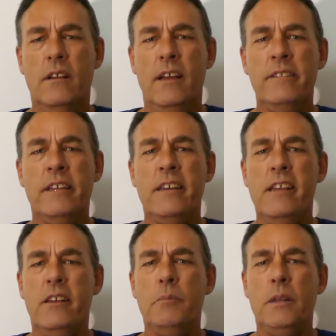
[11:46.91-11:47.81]
and that he
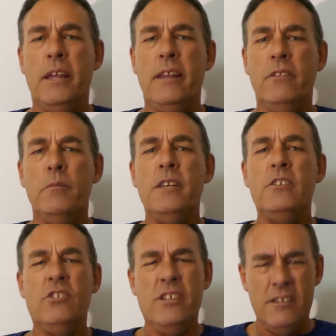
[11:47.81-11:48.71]
had planned them
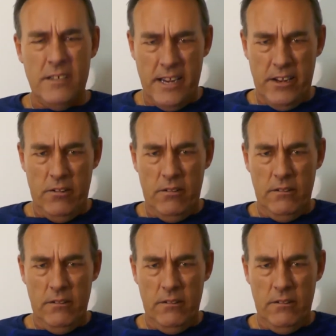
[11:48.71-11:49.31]
in detail.